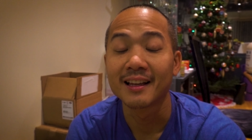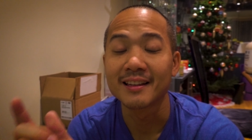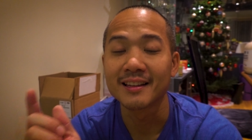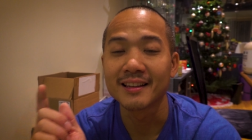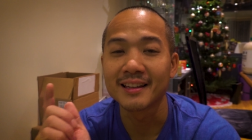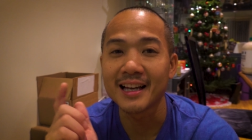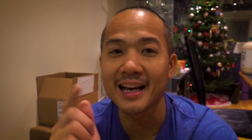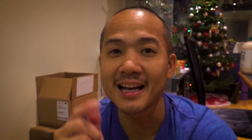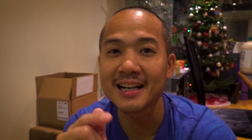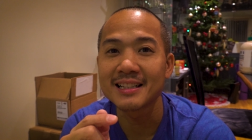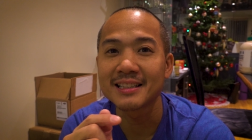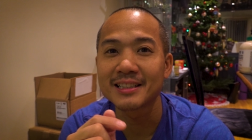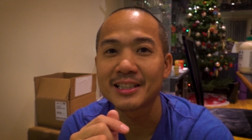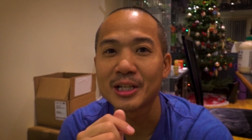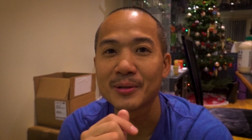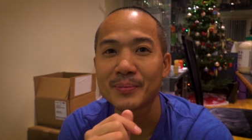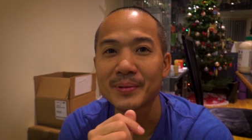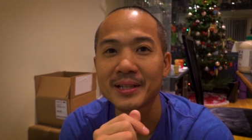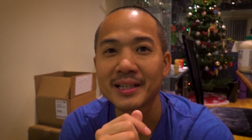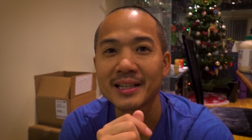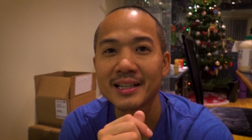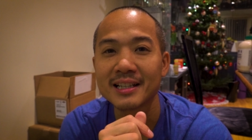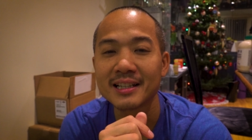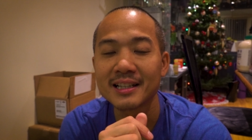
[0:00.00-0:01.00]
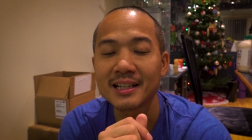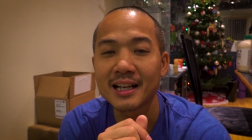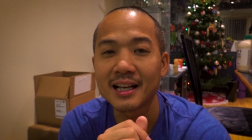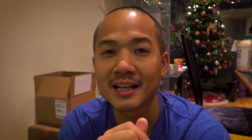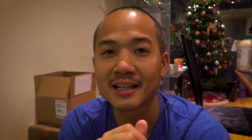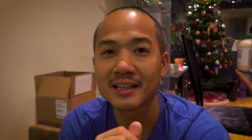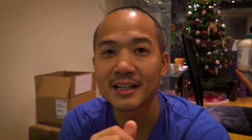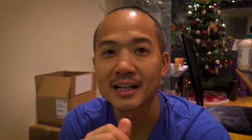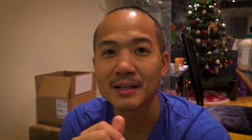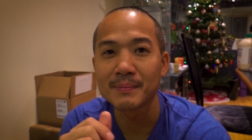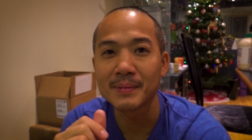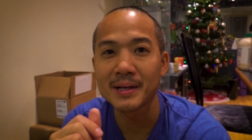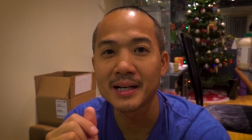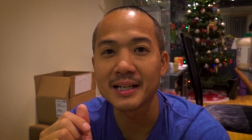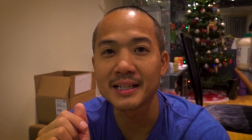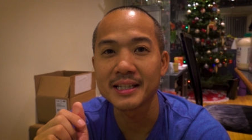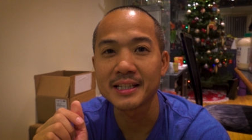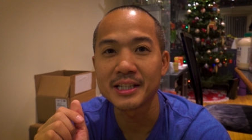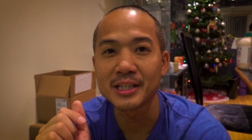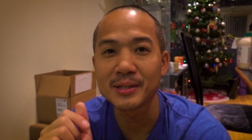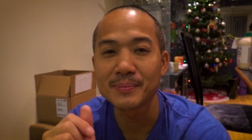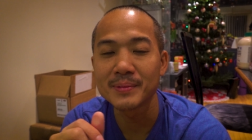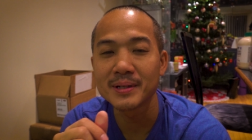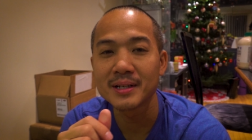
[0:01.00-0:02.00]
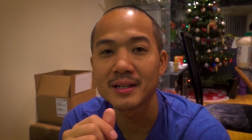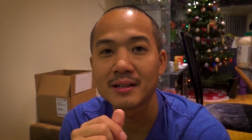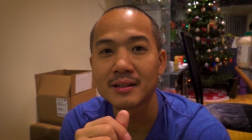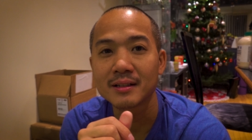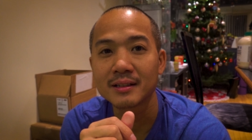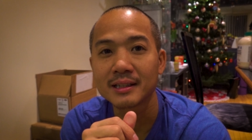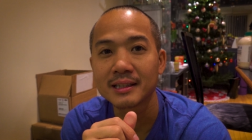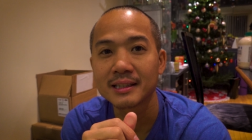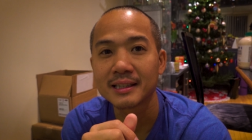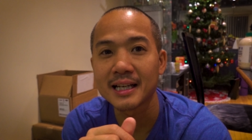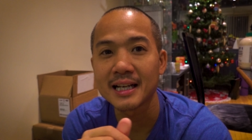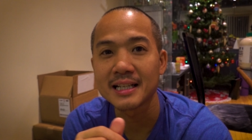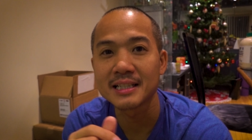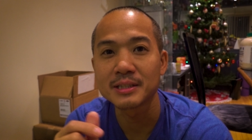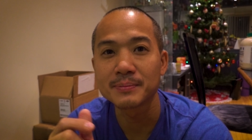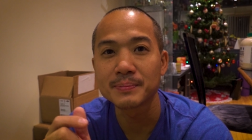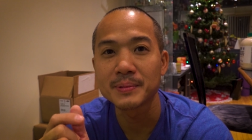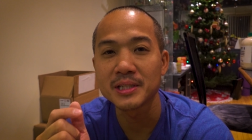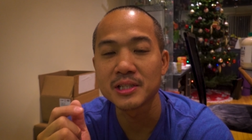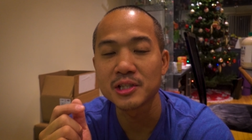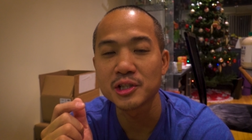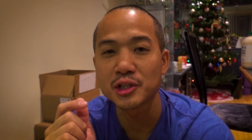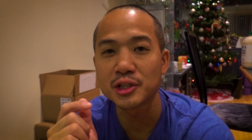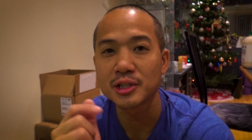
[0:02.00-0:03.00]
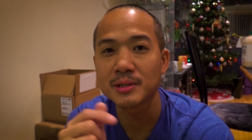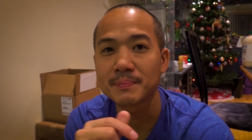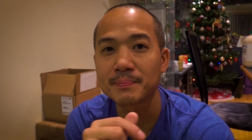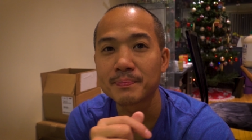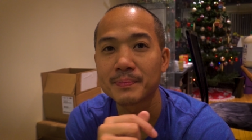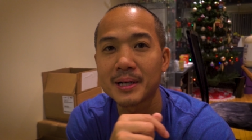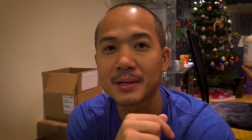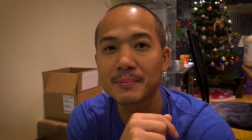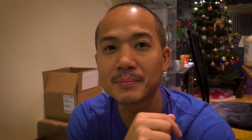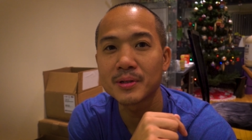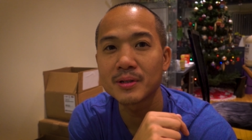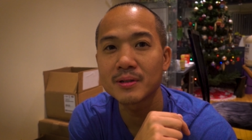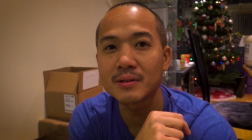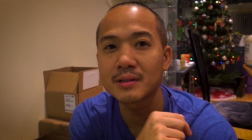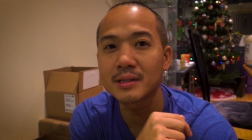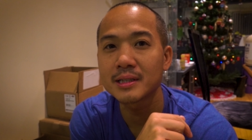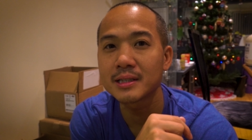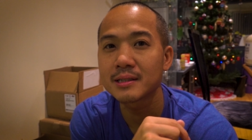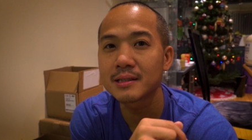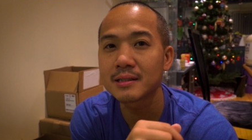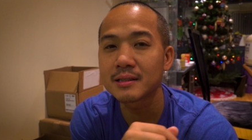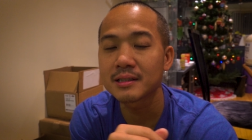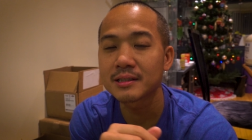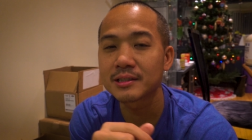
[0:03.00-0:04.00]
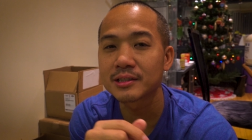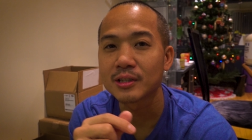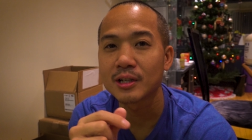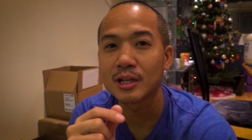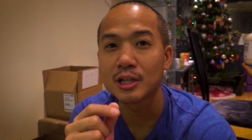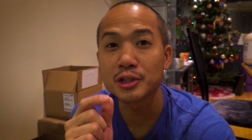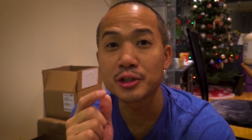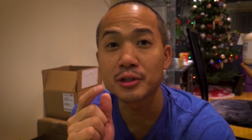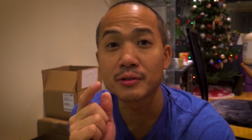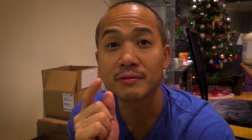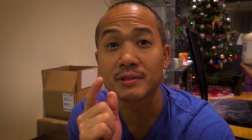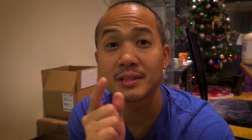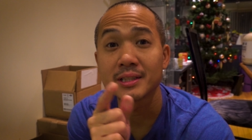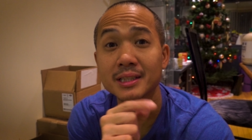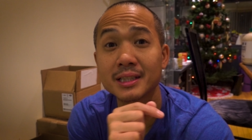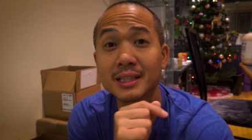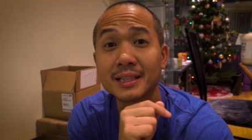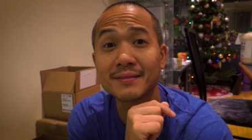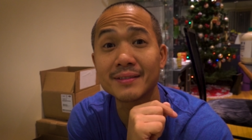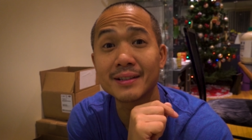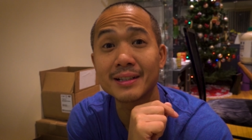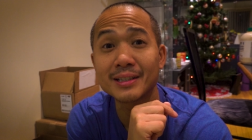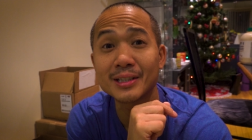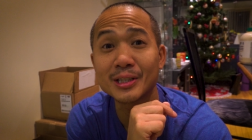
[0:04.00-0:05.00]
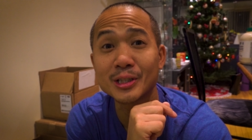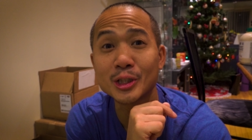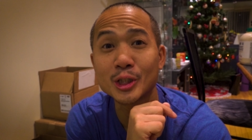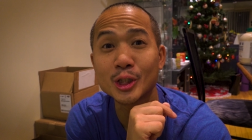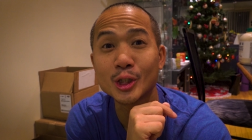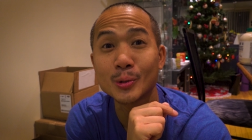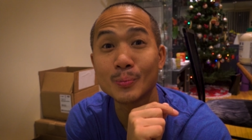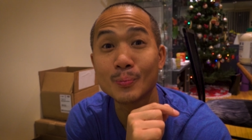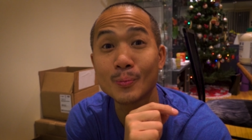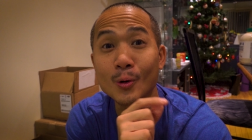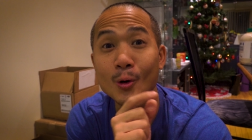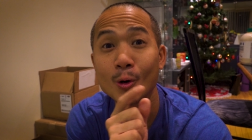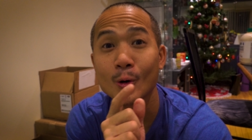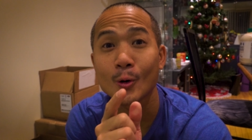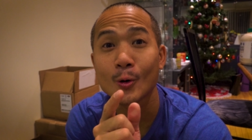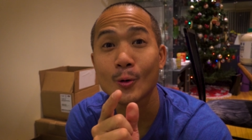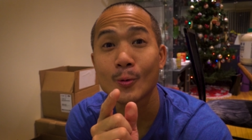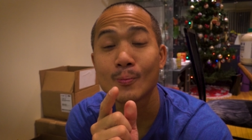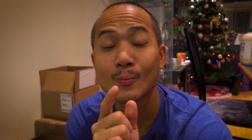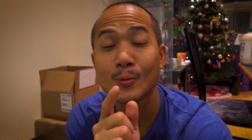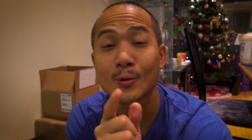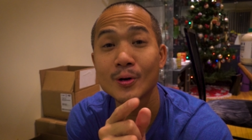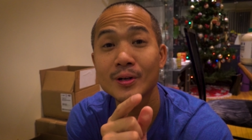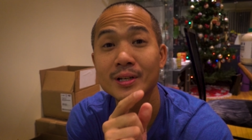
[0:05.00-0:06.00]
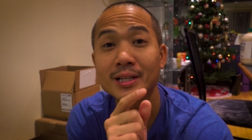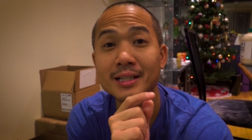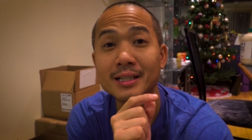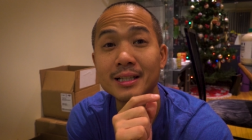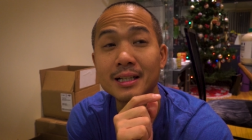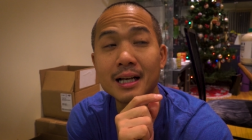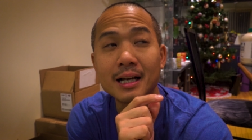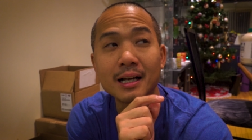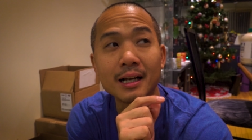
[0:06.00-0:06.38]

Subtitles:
that is coming in. Got my email that's being shipped by Purelator, so I should receive it tomorrow morning.